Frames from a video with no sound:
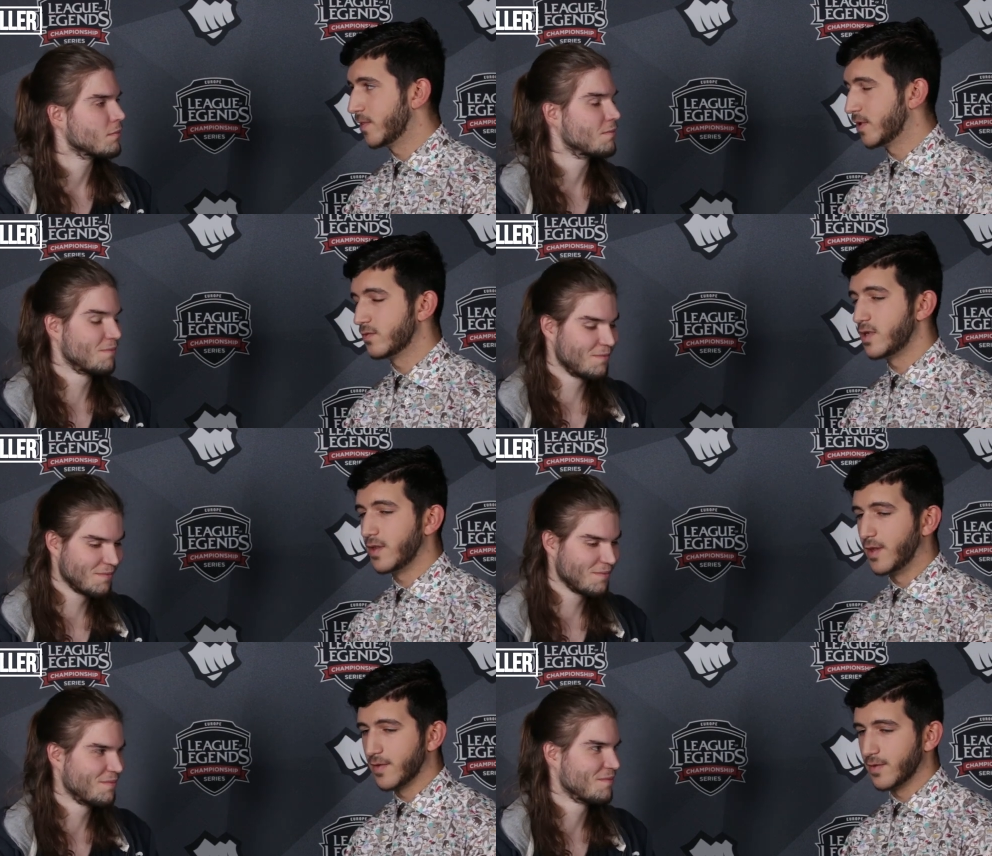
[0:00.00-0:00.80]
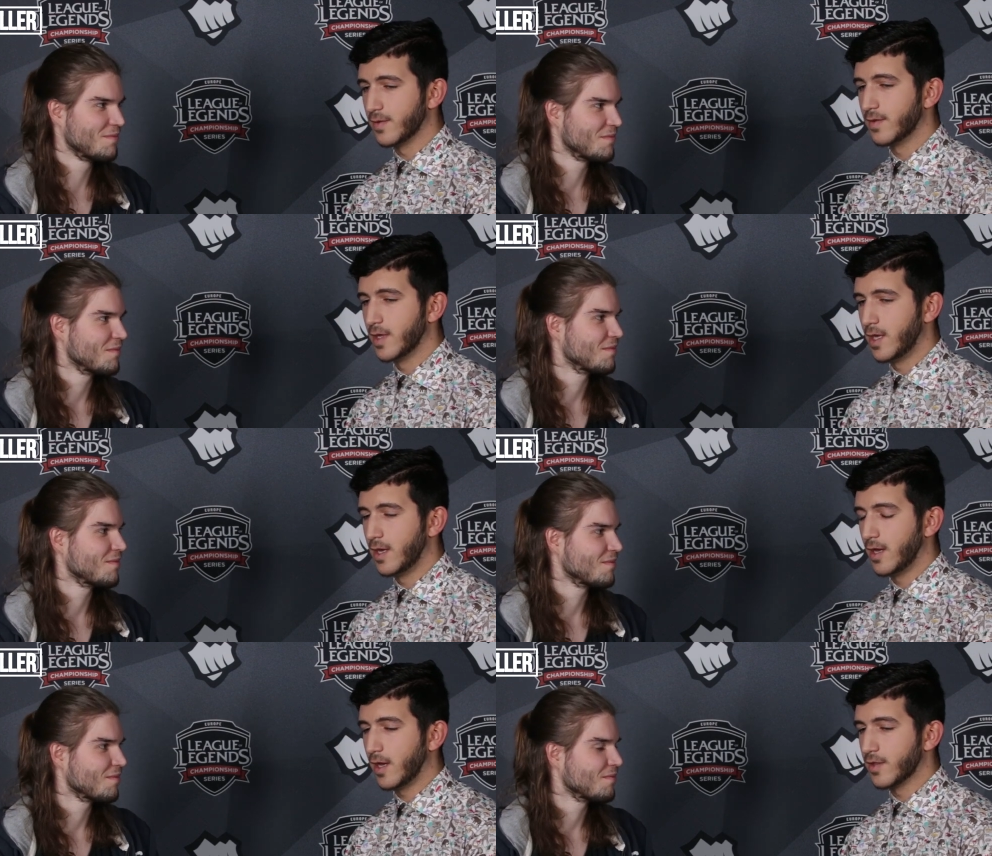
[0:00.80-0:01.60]
Speaker 1: It really doesn't.
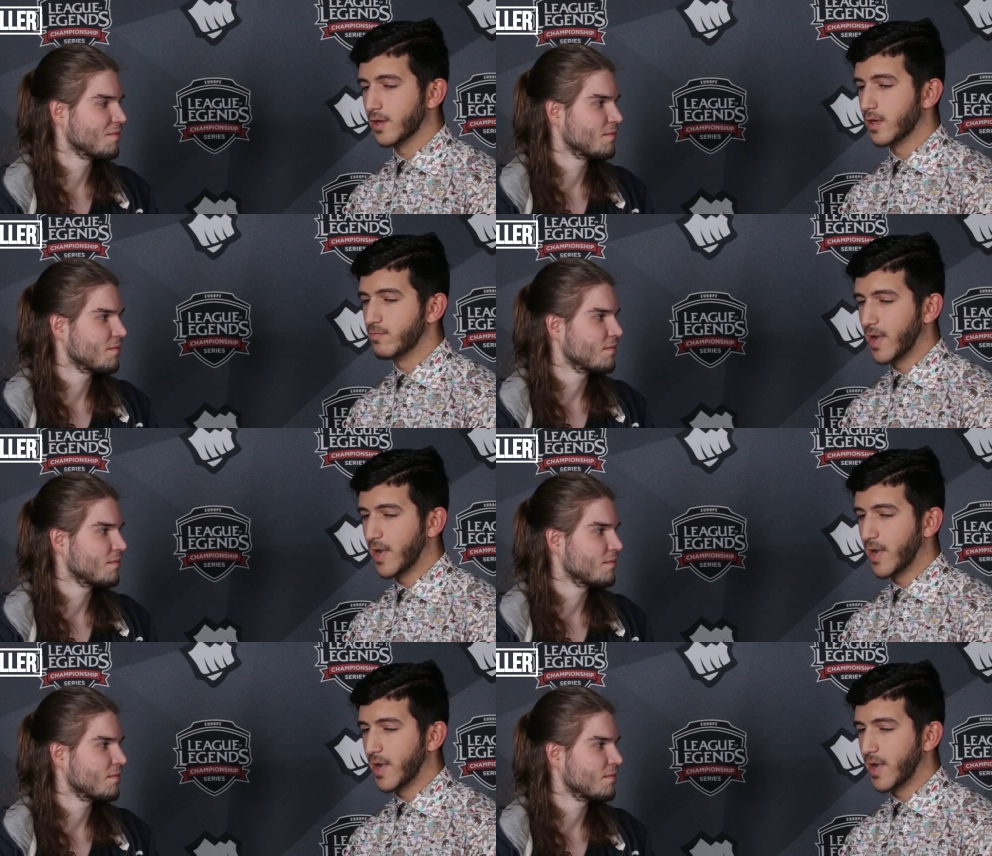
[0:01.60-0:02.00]
I think